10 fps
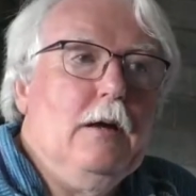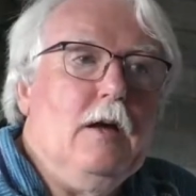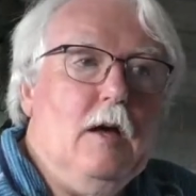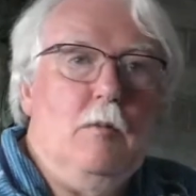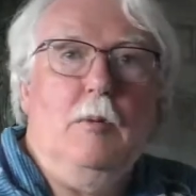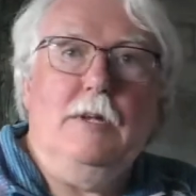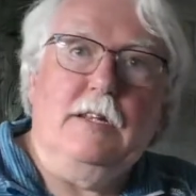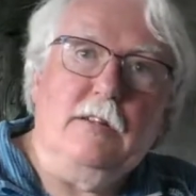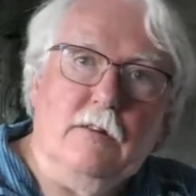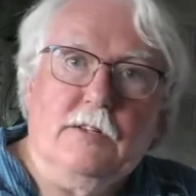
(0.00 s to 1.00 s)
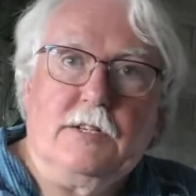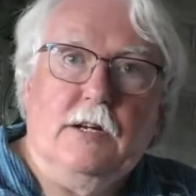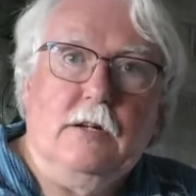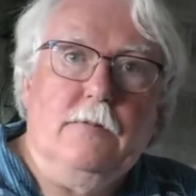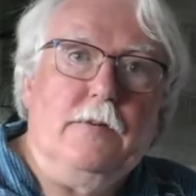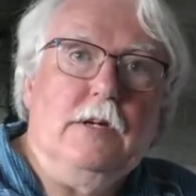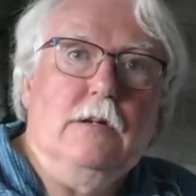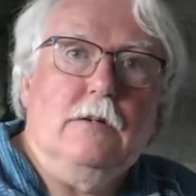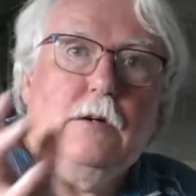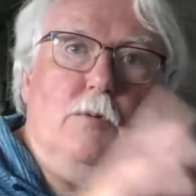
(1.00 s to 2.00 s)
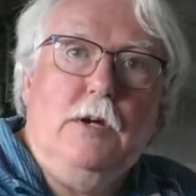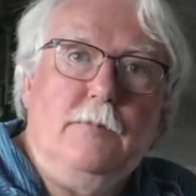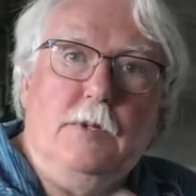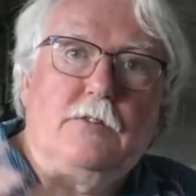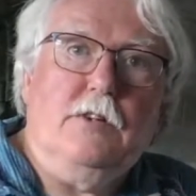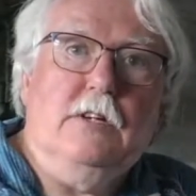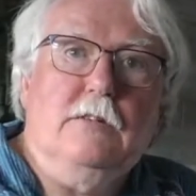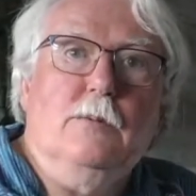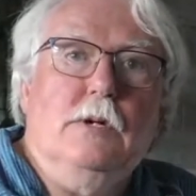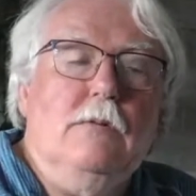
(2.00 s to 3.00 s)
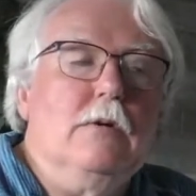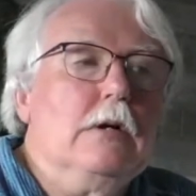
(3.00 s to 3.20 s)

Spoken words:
maybe to the other side of the field or away from the trees or whatever.